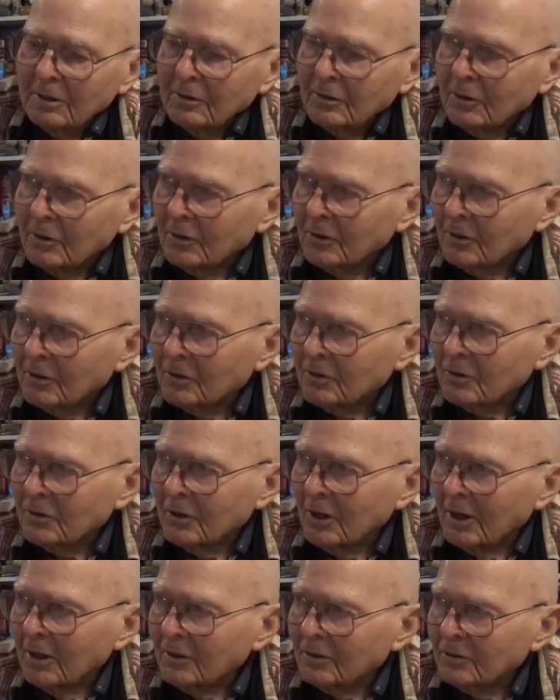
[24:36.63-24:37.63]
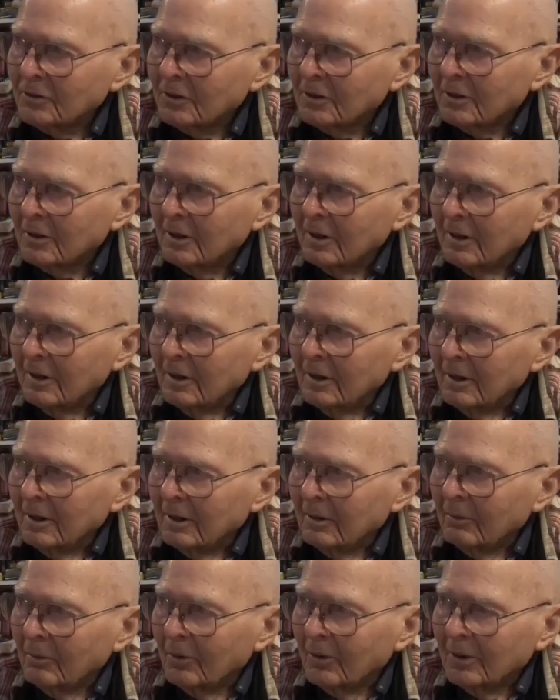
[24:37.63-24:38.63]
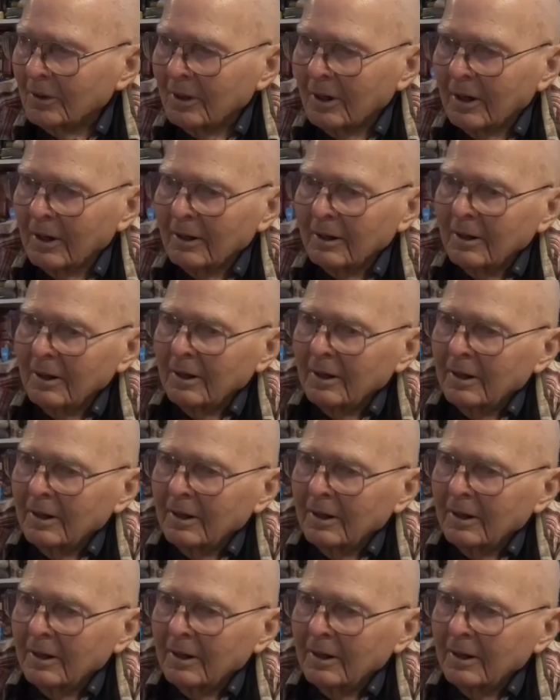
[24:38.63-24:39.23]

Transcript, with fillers: to the station and whatnot.